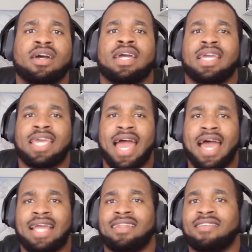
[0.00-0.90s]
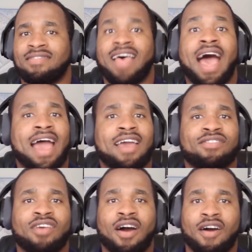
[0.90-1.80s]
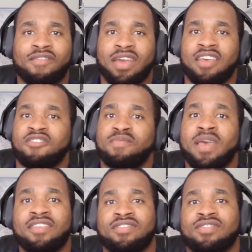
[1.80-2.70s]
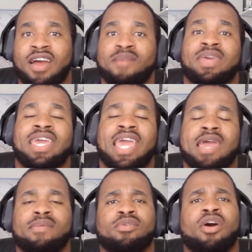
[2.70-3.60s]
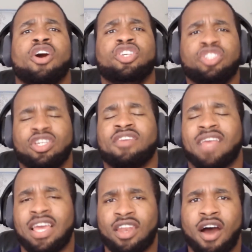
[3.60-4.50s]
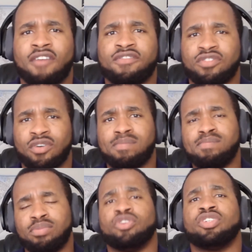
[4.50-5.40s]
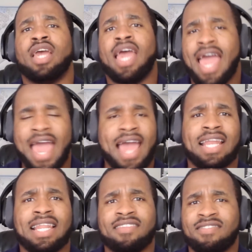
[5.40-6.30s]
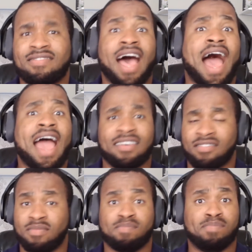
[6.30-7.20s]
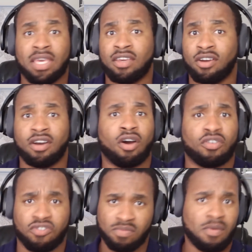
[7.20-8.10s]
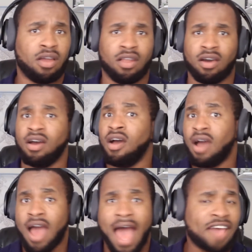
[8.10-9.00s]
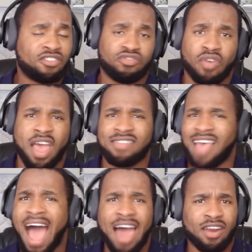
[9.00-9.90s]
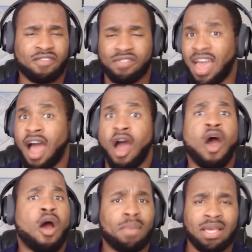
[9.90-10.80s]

can the size of a spacecraft be able or just enough to push any sized bigger or smaller asteroids out of their orbit